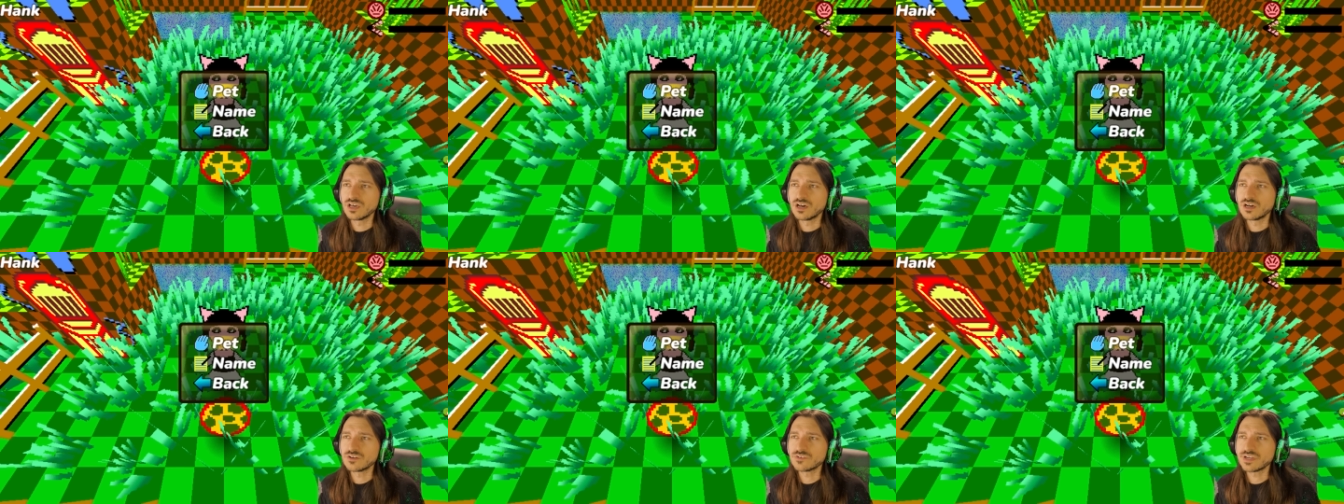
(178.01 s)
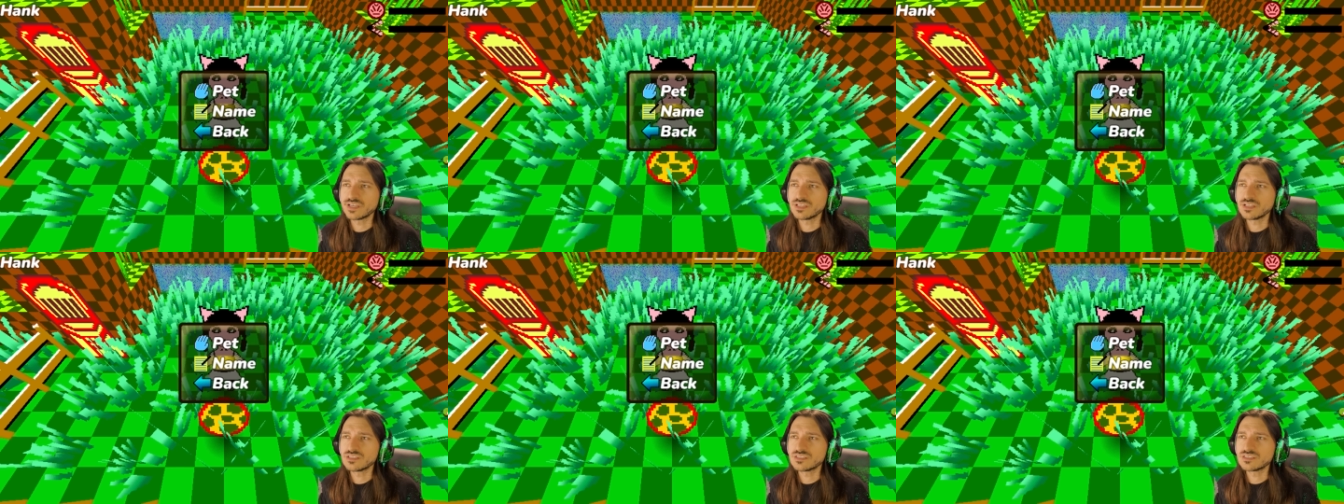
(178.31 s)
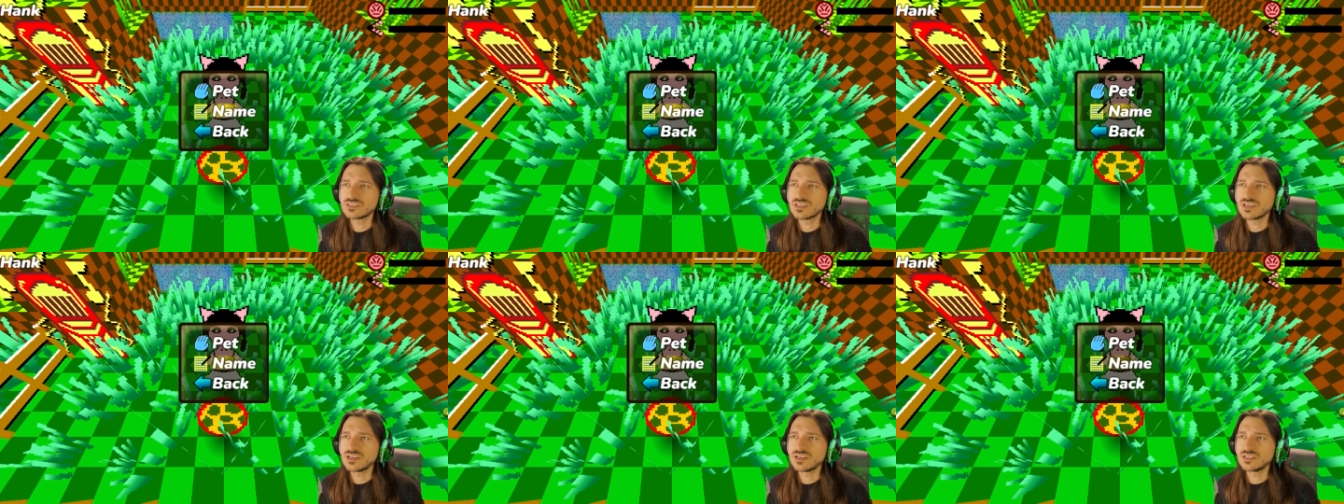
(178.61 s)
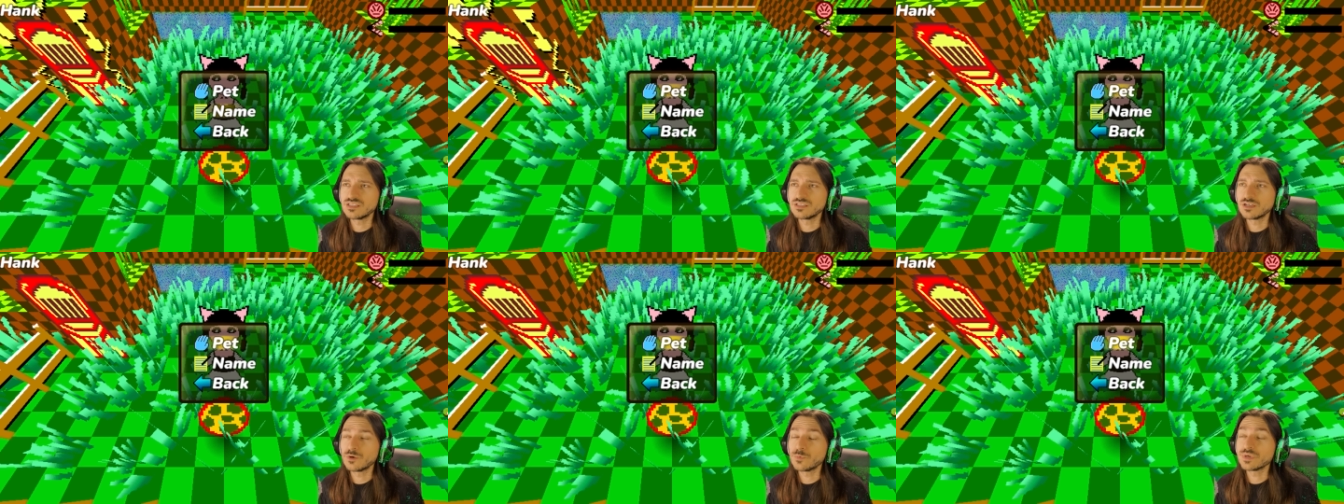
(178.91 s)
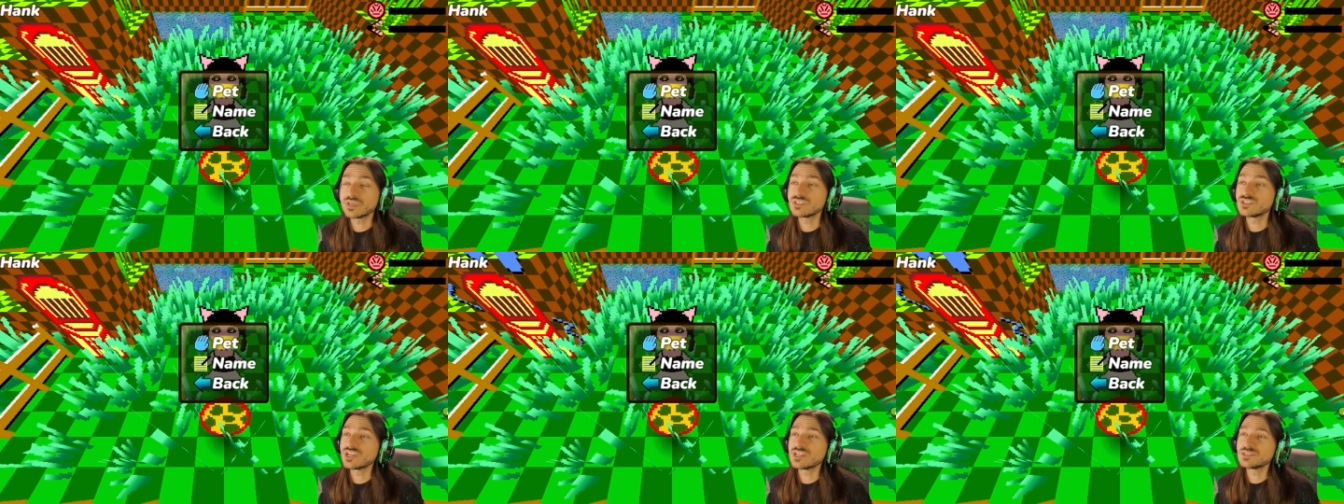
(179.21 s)
All right, let's. Uh, oh,
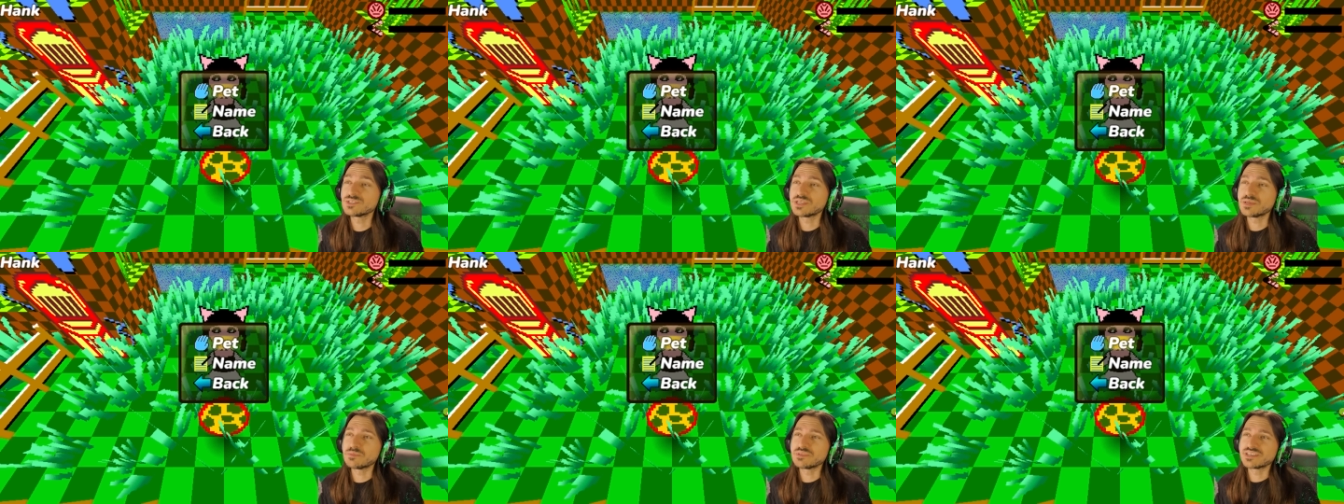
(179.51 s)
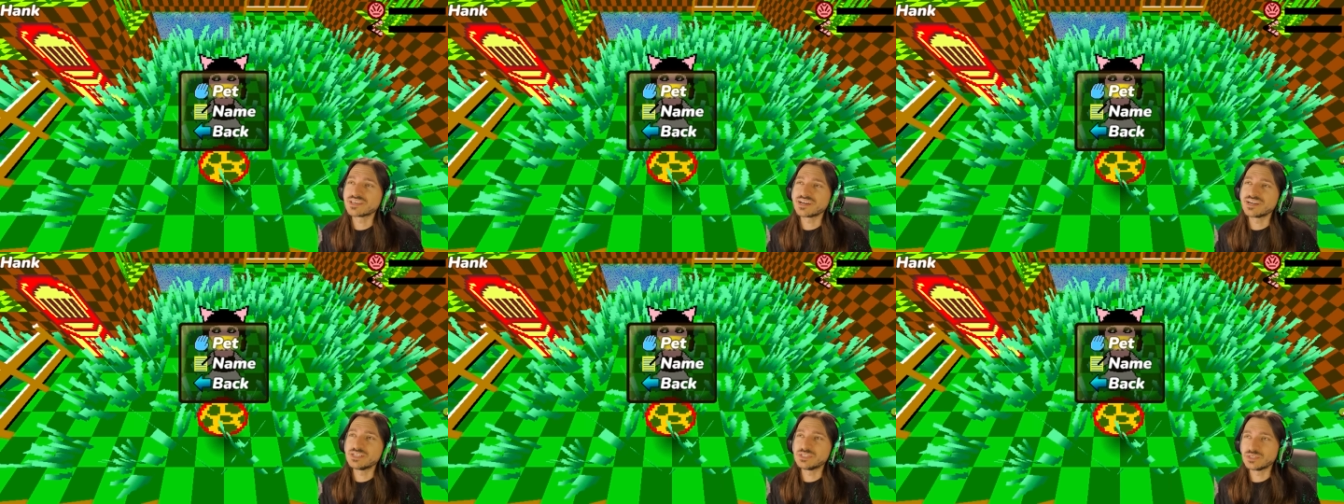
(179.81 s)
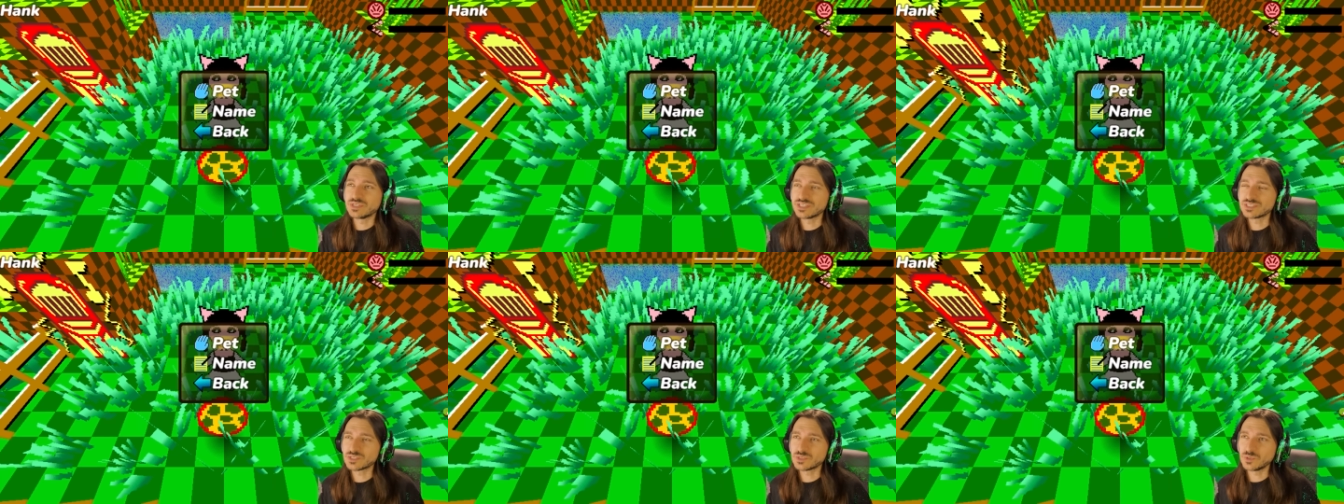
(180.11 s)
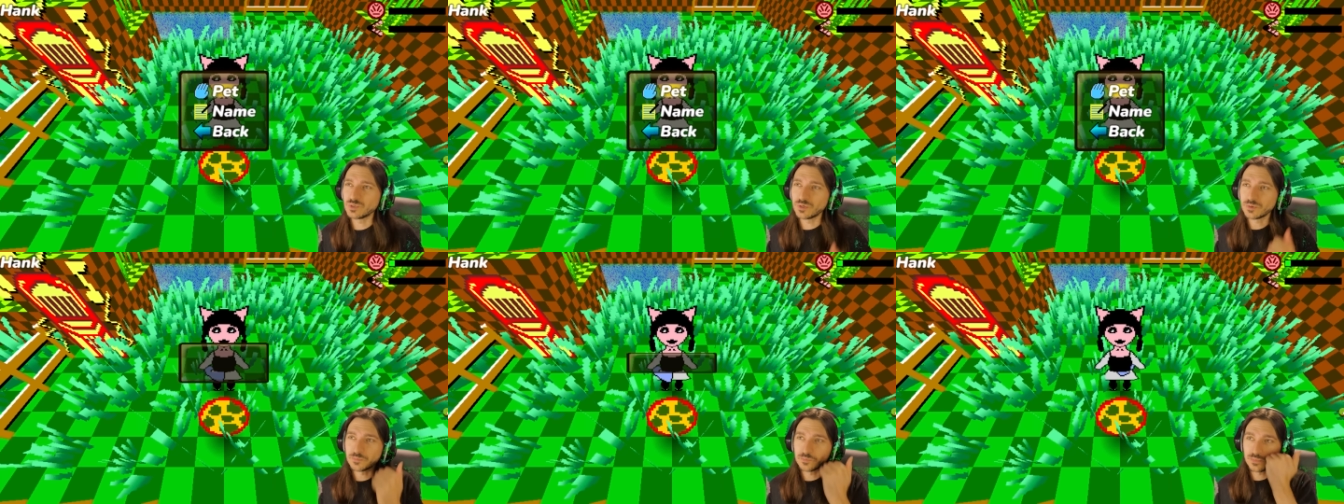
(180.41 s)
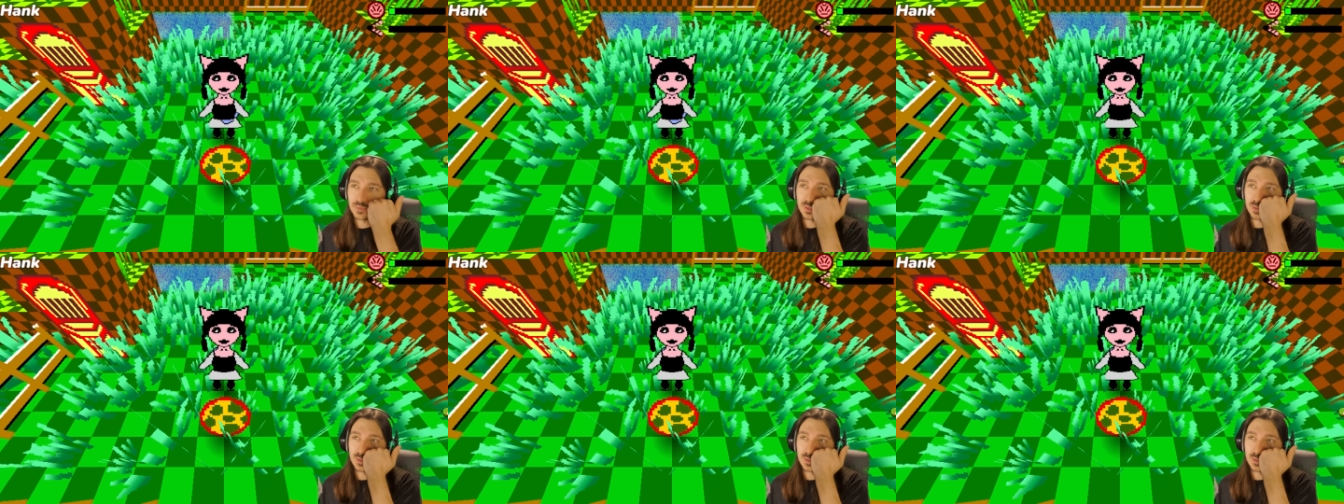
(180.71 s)
we can change the name of the kaiju. That's cool.